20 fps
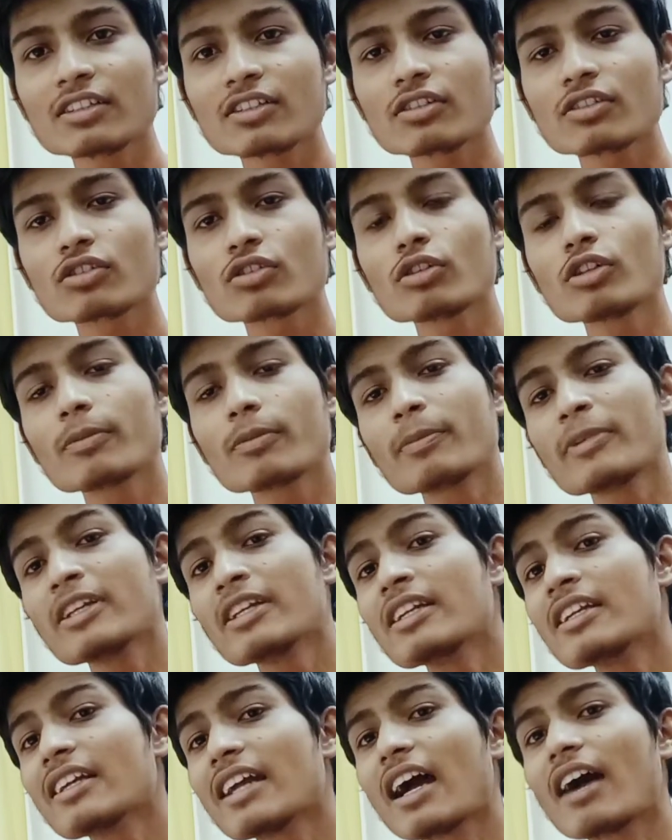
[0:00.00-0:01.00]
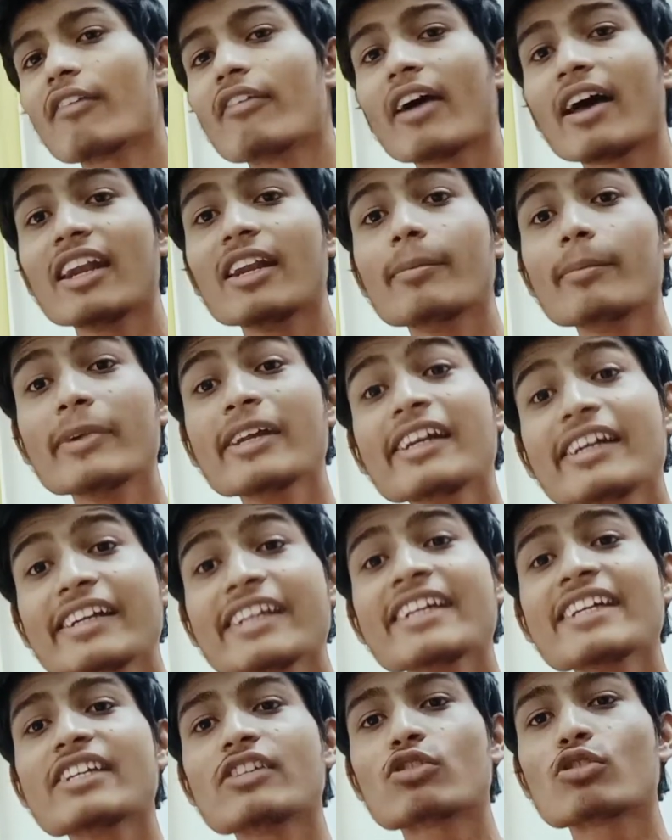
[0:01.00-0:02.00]
should be
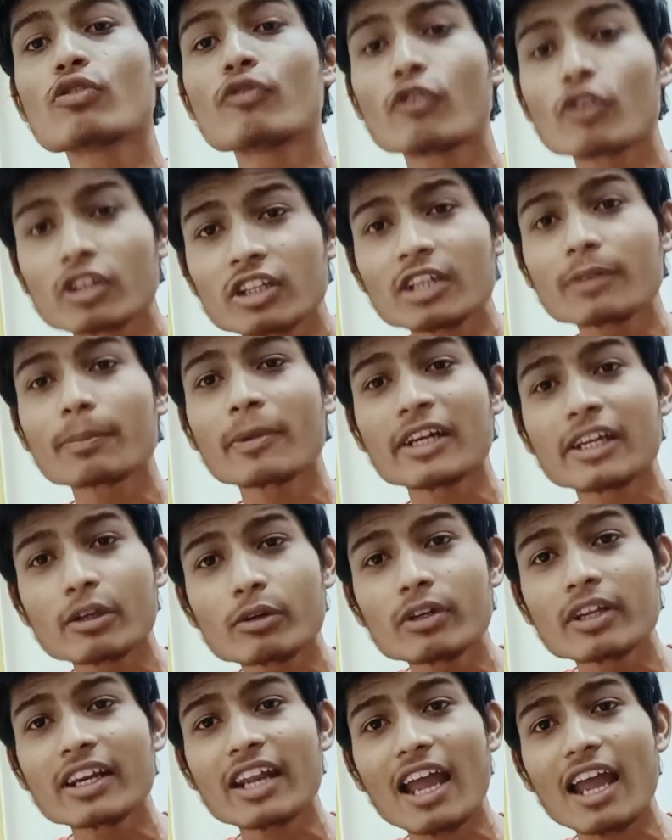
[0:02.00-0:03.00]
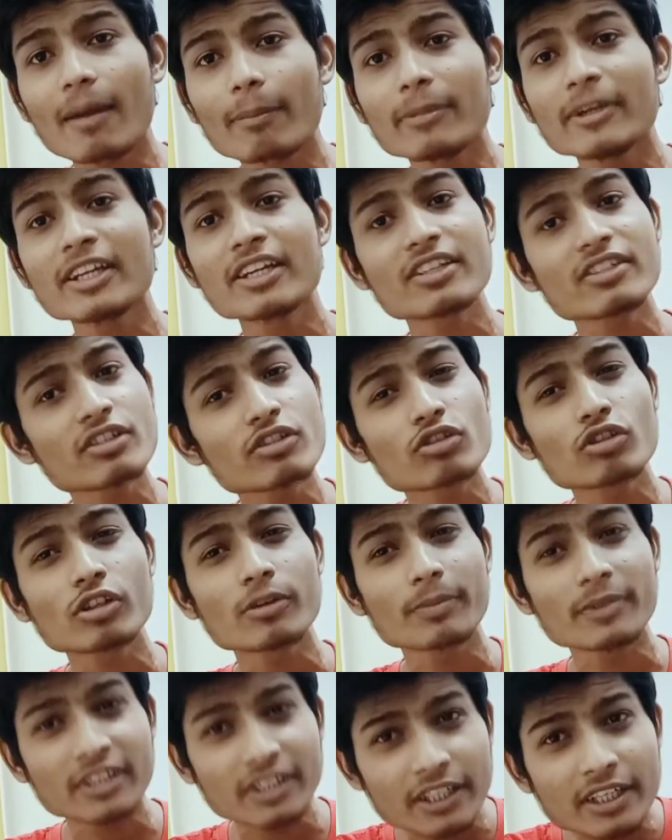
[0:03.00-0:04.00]
availability issue for that particular application should
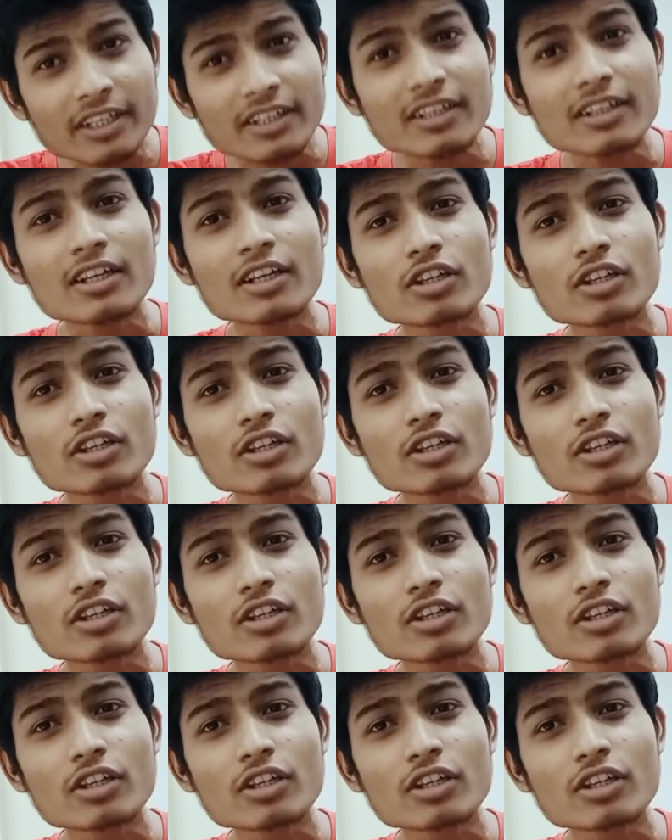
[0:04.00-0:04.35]
be there.